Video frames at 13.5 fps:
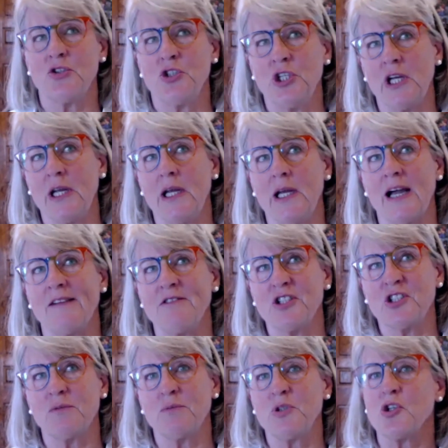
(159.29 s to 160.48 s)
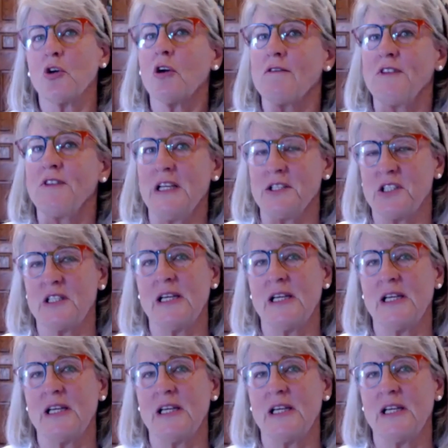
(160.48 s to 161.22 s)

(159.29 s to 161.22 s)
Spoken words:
gee, I've just observed these